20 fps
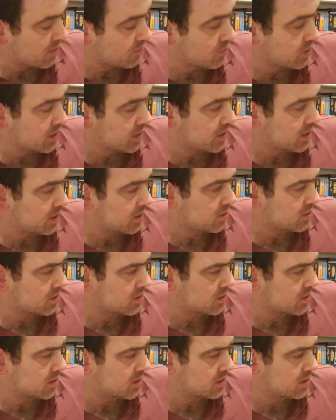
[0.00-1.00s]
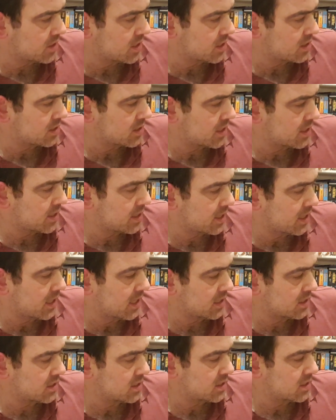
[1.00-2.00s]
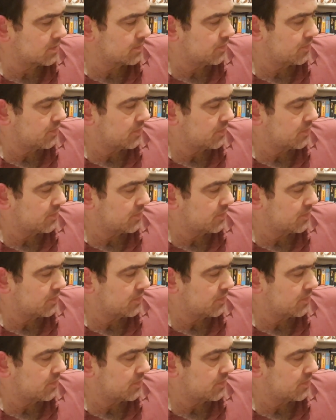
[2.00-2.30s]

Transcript: Can't read it because these days I need glasses.